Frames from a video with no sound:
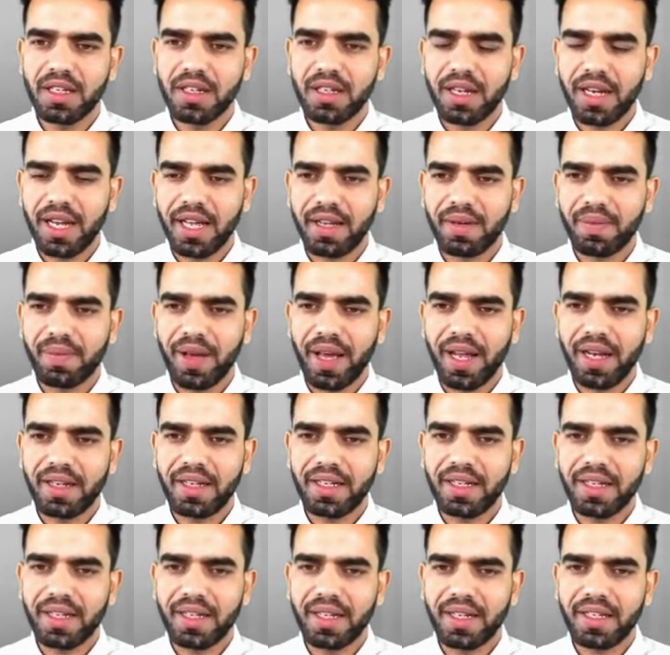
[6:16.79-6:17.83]
like
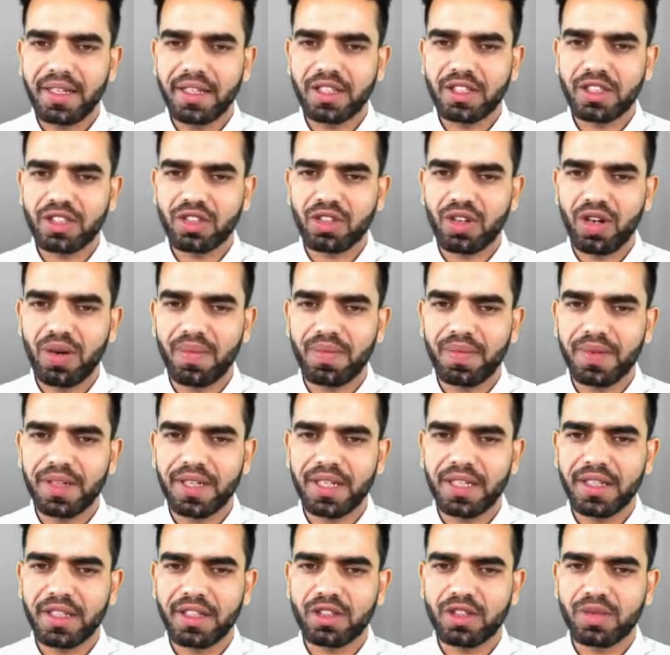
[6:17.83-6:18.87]
mainly in the stomach,
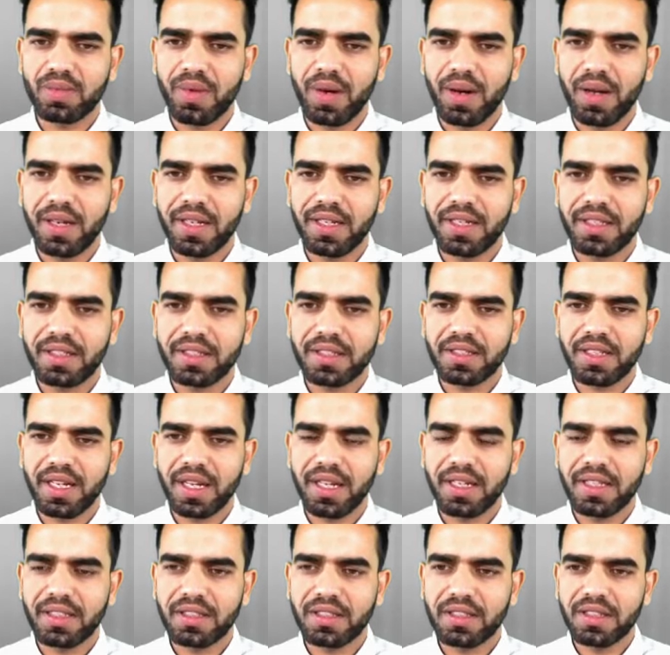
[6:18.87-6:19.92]
in the small
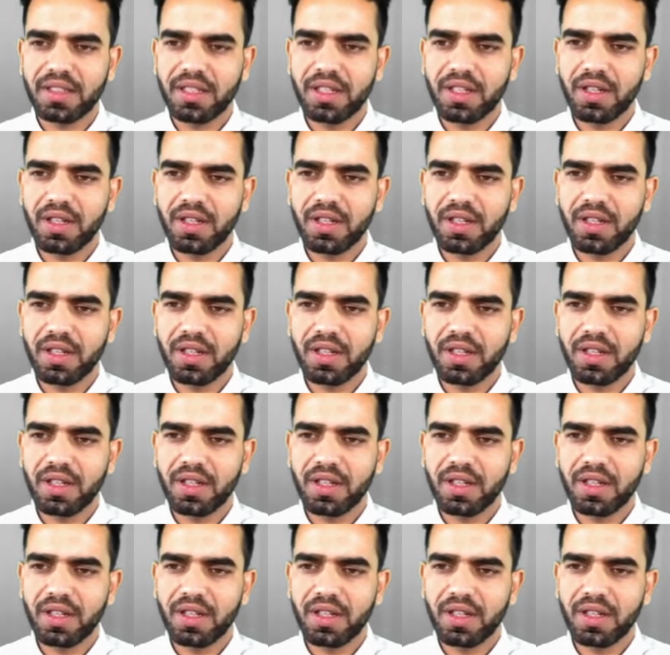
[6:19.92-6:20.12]
intestines.